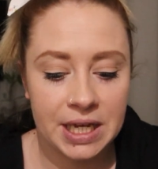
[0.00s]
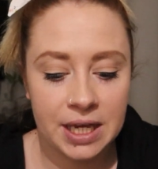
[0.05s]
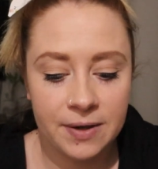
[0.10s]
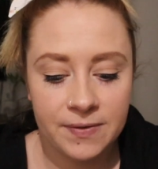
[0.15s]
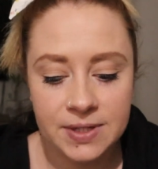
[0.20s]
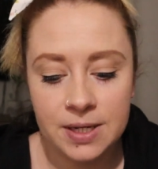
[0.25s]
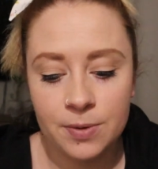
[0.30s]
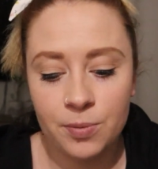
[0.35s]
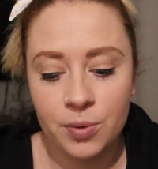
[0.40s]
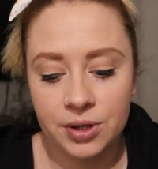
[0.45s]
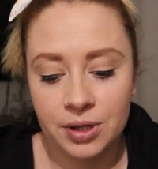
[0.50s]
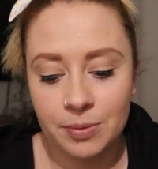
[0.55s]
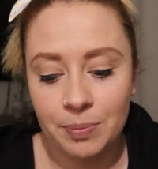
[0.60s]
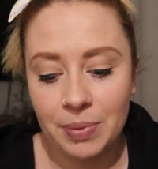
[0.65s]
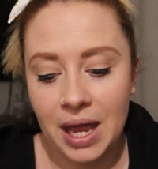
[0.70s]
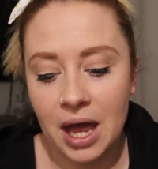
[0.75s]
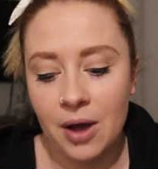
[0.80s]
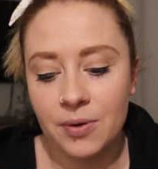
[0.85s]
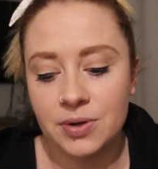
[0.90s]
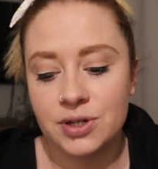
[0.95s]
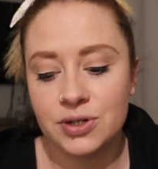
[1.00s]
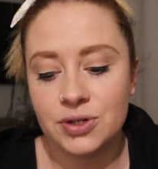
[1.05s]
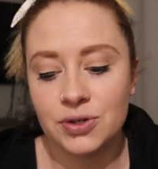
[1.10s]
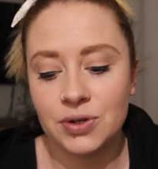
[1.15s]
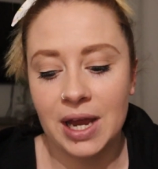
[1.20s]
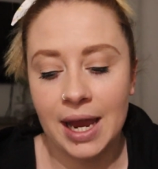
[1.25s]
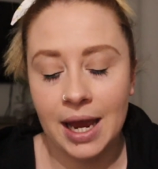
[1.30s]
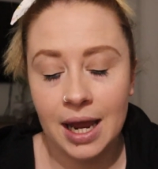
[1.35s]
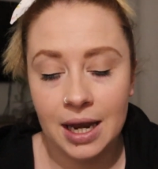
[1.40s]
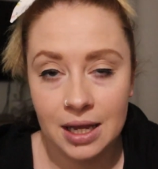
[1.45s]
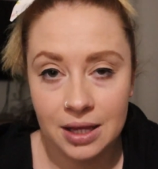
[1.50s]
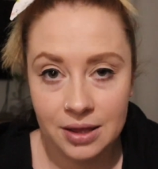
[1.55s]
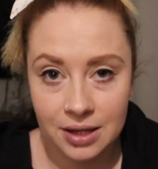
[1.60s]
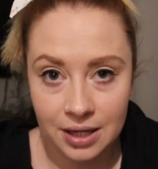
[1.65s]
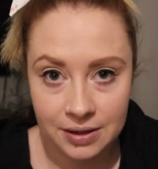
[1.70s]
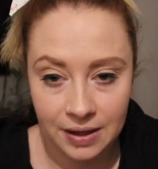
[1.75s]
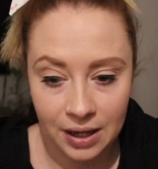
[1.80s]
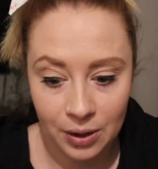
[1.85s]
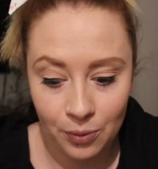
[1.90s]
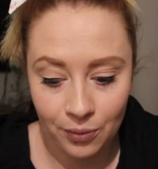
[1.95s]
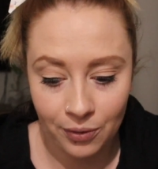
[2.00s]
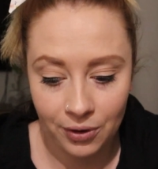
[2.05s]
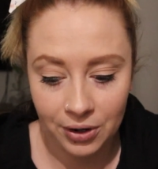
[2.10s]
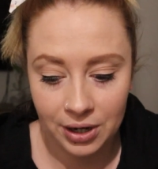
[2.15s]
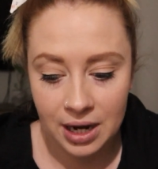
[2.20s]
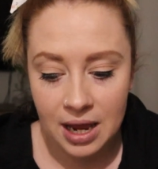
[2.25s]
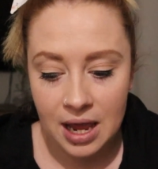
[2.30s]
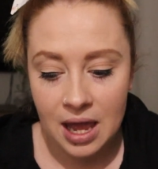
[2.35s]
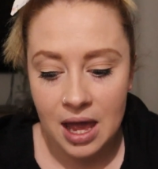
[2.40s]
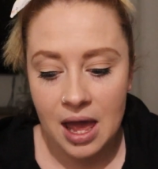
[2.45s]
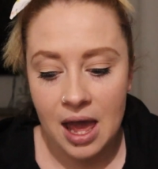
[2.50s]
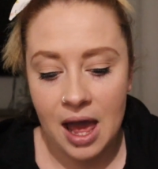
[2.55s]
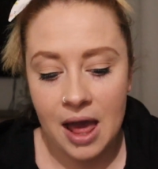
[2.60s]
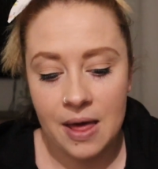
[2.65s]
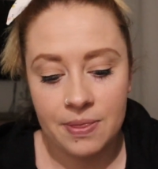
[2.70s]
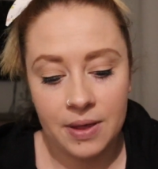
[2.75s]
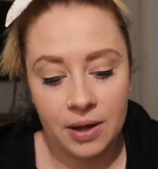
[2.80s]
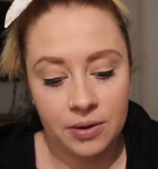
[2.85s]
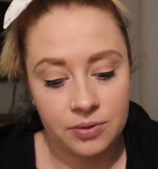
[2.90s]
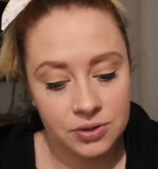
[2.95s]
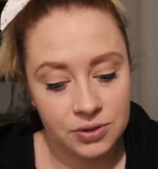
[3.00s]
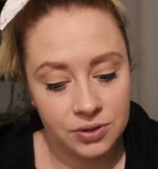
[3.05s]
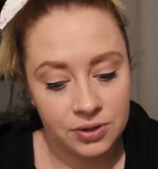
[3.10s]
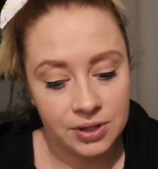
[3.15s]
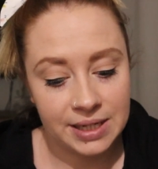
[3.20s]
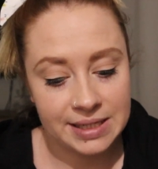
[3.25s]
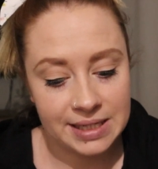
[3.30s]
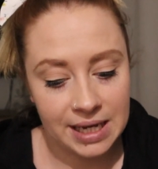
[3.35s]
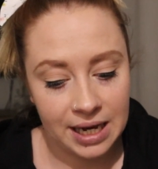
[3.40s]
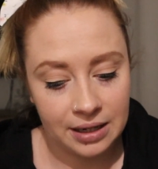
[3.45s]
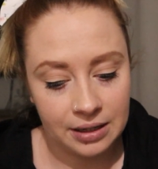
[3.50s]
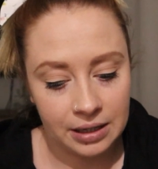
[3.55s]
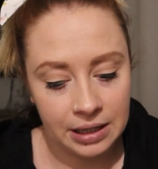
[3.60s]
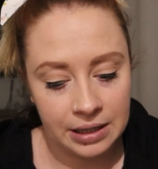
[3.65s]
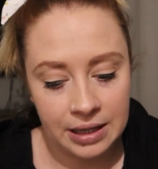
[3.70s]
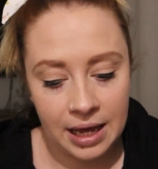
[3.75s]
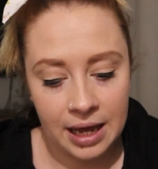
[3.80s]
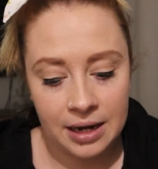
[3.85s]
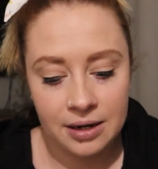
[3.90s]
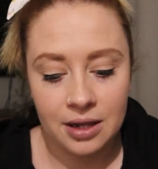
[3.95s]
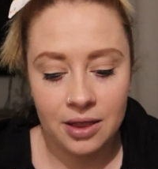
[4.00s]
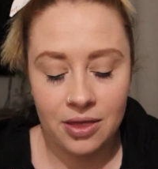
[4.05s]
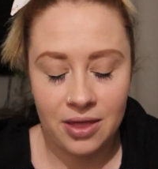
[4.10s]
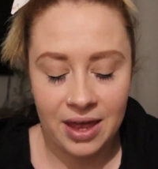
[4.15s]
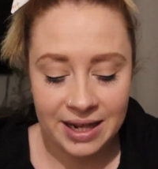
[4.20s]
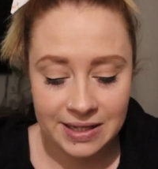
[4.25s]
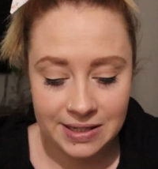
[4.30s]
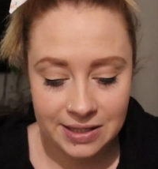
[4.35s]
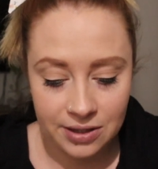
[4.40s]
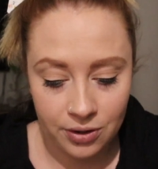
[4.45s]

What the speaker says: Give someone the power to do anything they want, and they'll do exactly that. That's